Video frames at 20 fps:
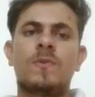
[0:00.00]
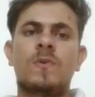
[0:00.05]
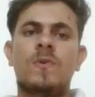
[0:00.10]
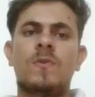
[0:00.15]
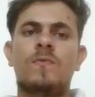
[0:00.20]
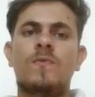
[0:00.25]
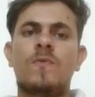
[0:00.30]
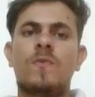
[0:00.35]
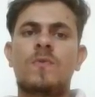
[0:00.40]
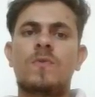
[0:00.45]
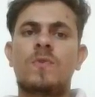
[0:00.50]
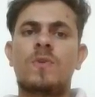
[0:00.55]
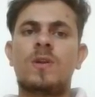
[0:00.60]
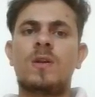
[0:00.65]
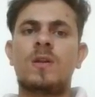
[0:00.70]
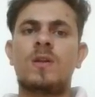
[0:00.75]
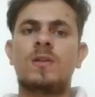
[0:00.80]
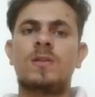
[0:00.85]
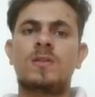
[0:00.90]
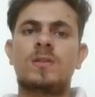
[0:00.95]

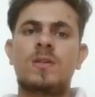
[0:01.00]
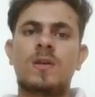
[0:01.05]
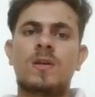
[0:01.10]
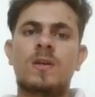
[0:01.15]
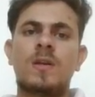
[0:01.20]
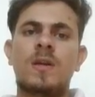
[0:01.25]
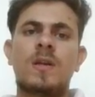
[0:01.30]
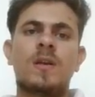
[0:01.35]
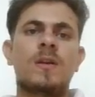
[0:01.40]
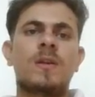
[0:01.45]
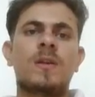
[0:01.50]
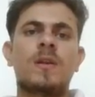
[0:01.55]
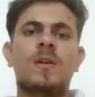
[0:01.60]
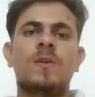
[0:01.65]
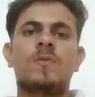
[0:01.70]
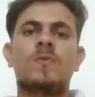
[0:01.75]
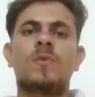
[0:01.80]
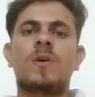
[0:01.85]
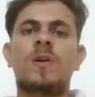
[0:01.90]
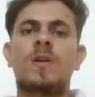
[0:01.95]
non-photorealistic
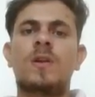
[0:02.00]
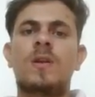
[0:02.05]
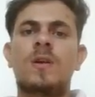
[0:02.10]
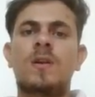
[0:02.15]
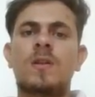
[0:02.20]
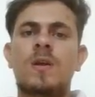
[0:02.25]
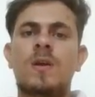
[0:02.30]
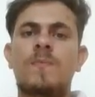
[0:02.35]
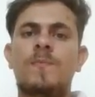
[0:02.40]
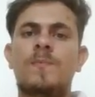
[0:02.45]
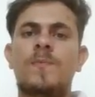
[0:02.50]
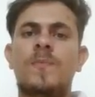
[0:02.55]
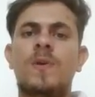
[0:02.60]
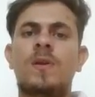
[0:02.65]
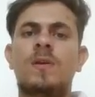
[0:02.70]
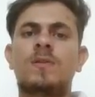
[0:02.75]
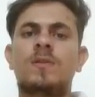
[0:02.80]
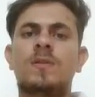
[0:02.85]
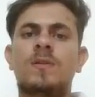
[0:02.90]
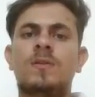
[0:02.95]
painting to create the
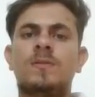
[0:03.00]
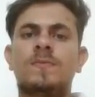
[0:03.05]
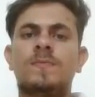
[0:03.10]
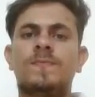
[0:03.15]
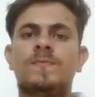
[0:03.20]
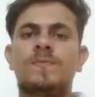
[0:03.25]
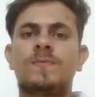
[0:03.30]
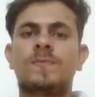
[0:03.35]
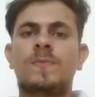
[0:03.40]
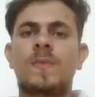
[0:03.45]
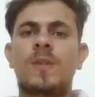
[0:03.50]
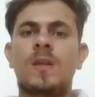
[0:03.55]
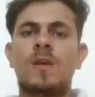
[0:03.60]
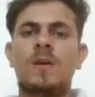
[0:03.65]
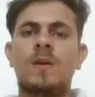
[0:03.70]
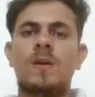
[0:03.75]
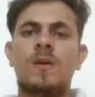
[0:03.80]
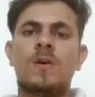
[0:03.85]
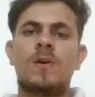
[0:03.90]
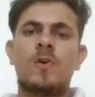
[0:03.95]
impression
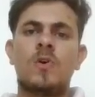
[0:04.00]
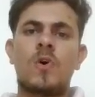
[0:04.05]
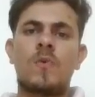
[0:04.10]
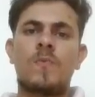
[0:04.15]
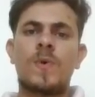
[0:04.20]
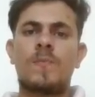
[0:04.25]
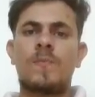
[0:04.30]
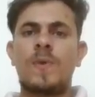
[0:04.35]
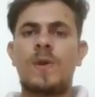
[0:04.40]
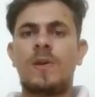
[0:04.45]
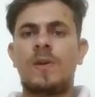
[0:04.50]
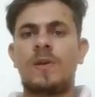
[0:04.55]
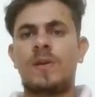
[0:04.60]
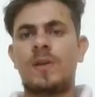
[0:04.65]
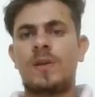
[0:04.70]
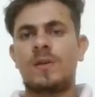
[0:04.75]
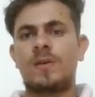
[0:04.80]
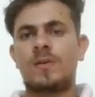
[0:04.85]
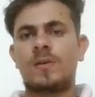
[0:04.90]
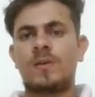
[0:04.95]
of a
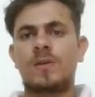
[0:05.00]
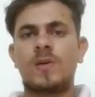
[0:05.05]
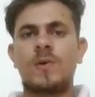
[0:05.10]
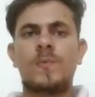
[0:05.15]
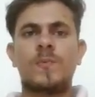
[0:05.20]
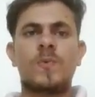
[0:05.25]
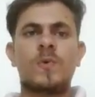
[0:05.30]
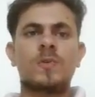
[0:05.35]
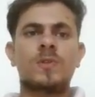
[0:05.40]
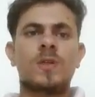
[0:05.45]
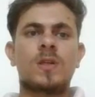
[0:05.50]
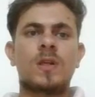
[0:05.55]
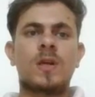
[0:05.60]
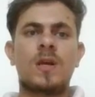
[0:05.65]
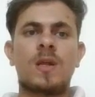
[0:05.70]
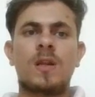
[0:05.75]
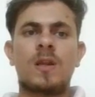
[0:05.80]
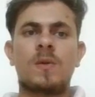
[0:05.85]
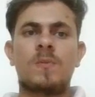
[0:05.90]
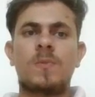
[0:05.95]
painting. Composer
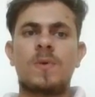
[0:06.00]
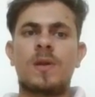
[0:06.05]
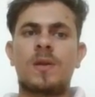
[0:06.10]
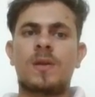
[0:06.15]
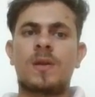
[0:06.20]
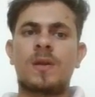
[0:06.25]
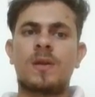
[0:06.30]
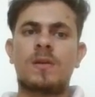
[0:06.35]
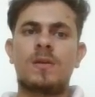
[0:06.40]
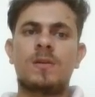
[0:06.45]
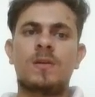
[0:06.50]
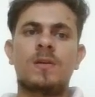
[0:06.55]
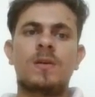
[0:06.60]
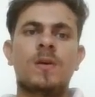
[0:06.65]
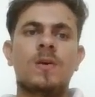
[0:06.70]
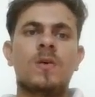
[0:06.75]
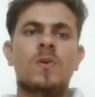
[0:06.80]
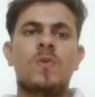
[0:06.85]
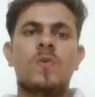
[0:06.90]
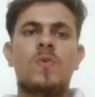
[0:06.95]
Alan Menken,
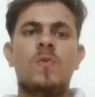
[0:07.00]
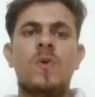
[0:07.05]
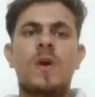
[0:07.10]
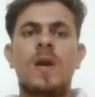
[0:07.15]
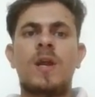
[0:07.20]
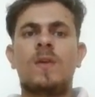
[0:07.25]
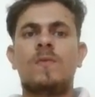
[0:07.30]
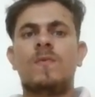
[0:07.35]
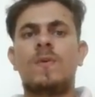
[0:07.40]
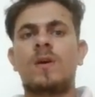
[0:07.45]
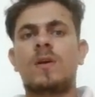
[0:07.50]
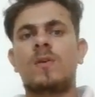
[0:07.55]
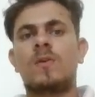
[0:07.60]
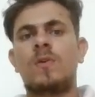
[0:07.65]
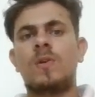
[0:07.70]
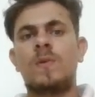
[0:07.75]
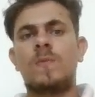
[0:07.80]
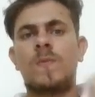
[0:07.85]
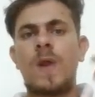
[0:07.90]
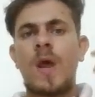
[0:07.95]
who had
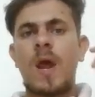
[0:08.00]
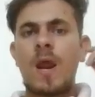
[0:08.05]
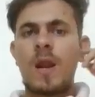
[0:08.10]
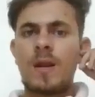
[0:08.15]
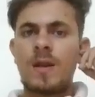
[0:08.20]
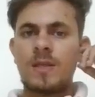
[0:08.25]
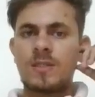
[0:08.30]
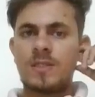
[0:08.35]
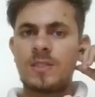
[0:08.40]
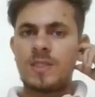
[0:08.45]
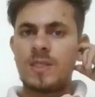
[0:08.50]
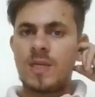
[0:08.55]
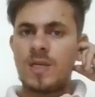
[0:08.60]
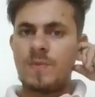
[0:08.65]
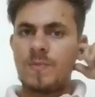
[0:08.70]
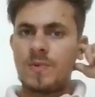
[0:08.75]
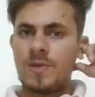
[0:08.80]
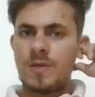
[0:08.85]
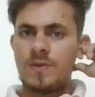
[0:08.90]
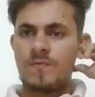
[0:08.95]
worked on prior Disney
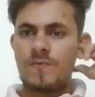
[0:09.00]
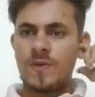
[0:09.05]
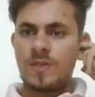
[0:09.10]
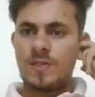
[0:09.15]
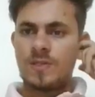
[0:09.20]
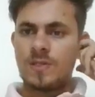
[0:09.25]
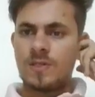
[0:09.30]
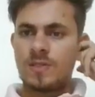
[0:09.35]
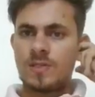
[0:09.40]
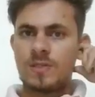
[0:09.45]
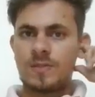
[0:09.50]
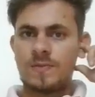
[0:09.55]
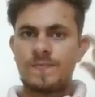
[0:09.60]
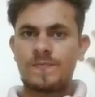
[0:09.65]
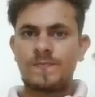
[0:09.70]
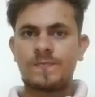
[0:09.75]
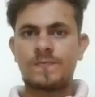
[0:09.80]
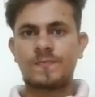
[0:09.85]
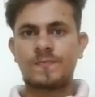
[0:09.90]
animated features,